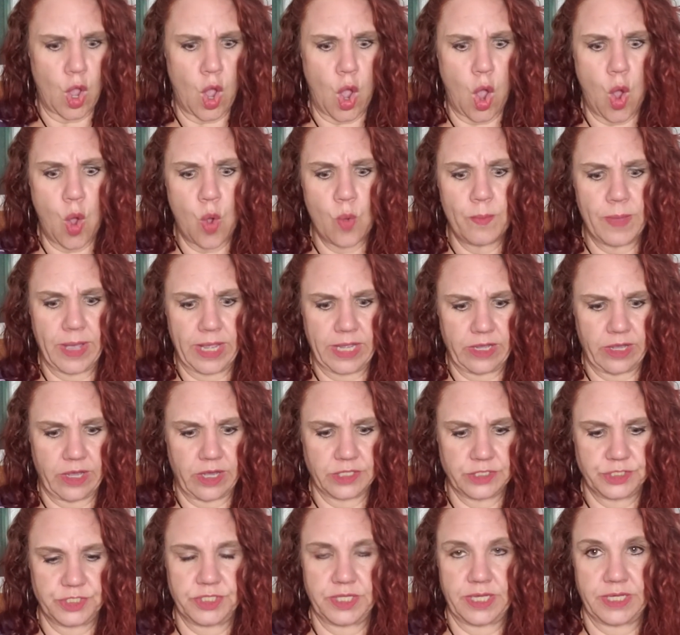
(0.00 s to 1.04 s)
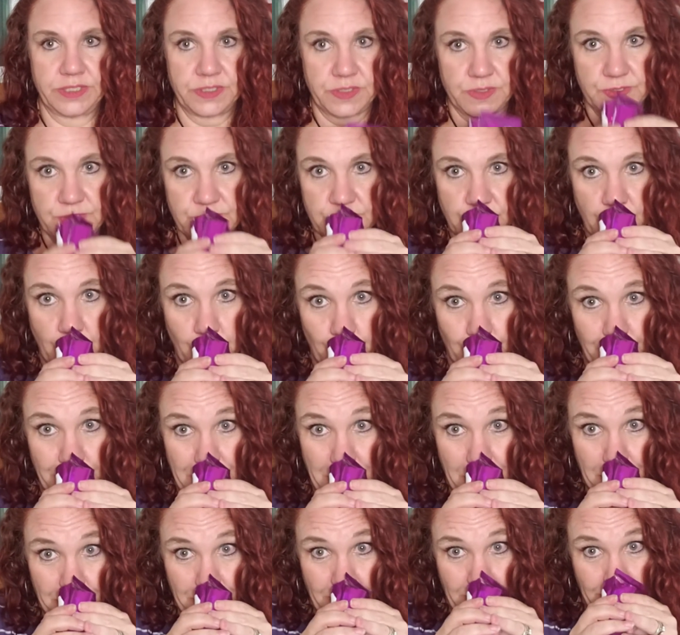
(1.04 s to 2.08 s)
Oh my gosh, that's so
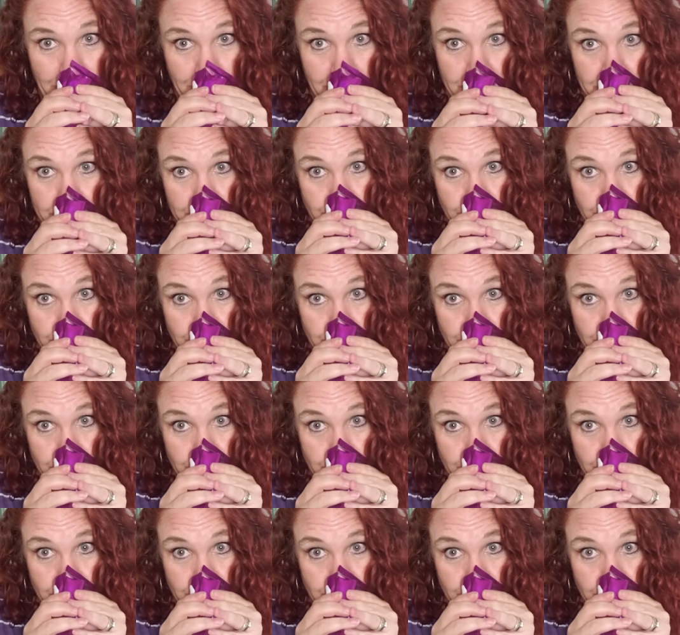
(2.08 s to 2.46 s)
yummy.